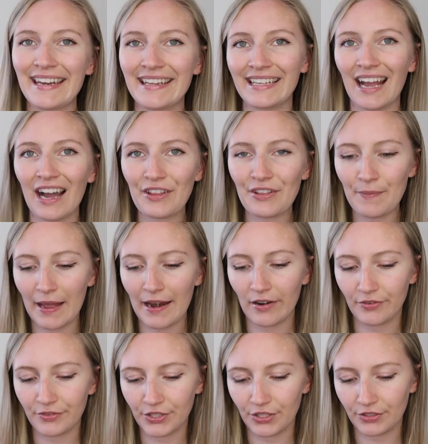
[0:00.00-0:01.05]
And then the other
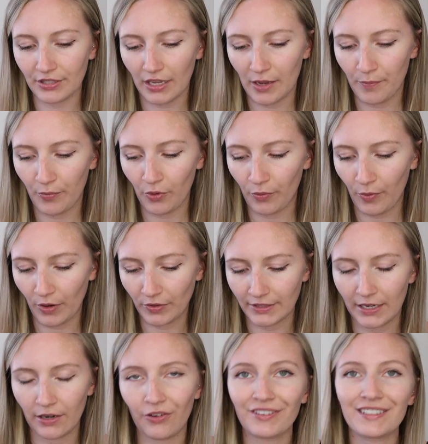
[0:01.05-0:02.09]
pair of shoes that I've bought
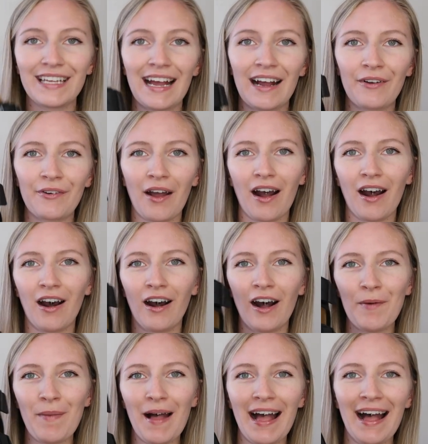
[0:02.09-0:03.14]
whilst in lockdown
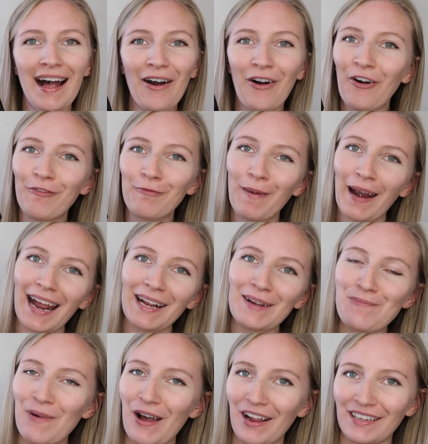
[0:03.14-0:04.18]
are a pair of black
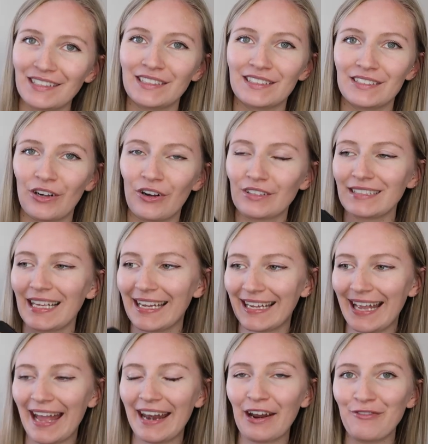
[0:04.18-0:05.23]
Birkenstocks.
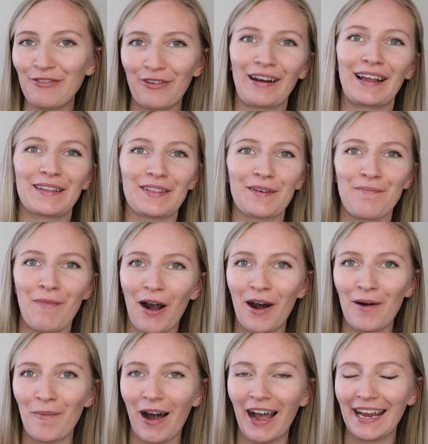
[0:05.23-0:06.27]
Again, I feel like the
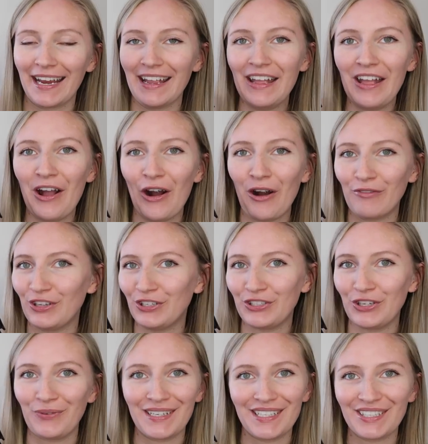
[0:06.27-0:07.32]
Marmite of the
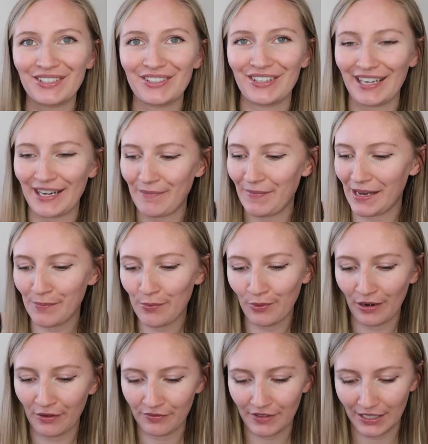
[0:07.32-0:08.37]
shoe industry.
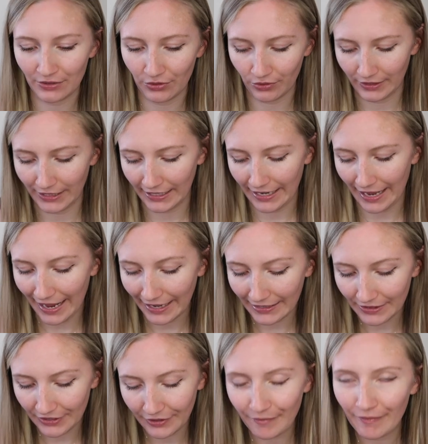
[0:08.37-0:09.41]
People love these or they
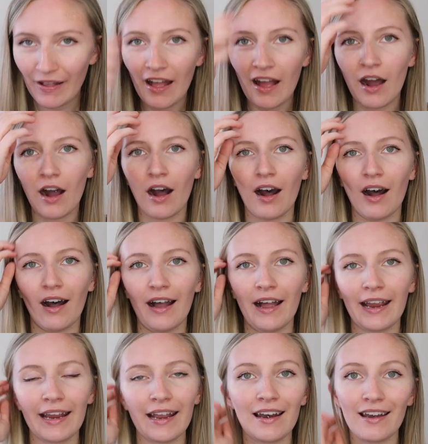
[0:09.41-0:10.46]
hate them.
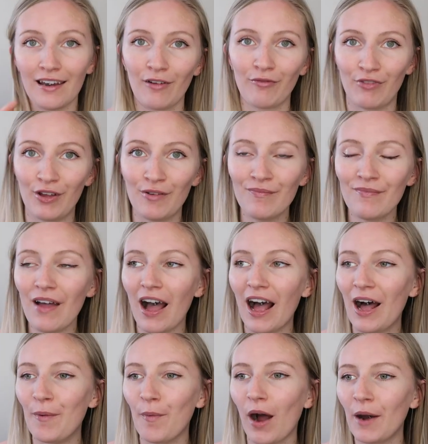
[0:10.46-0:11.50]
I love them.
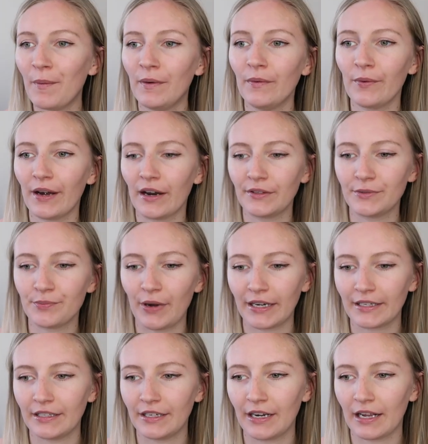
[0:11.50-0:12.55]
I remember when I was
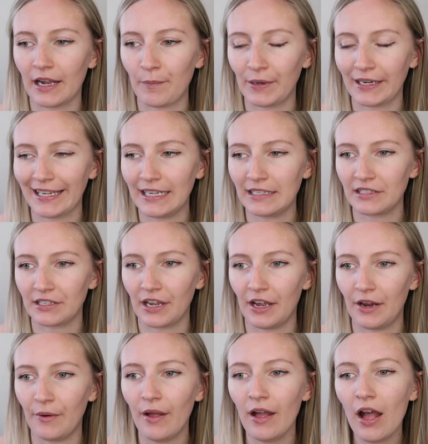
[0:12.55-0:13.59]
pregnant a couple of years
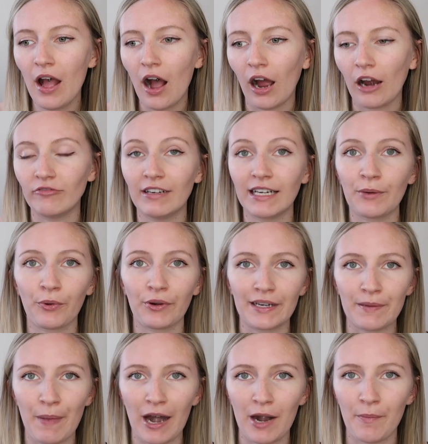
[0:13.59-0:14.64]
ago, I really
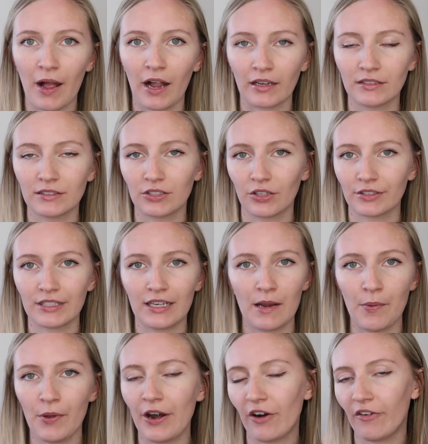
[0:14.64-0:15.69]
wanted a pair of Birkenstocks, and
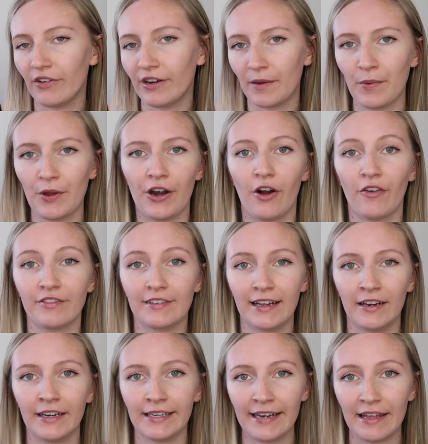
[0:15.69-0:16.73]
I put it off and
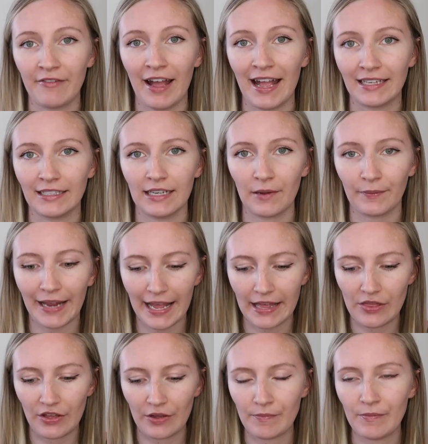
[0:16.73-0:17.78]
I never ended up
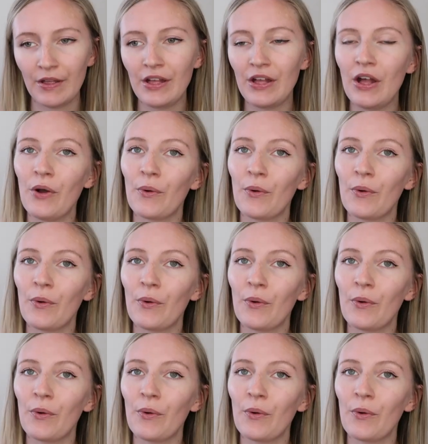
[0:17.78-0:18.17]
getting them.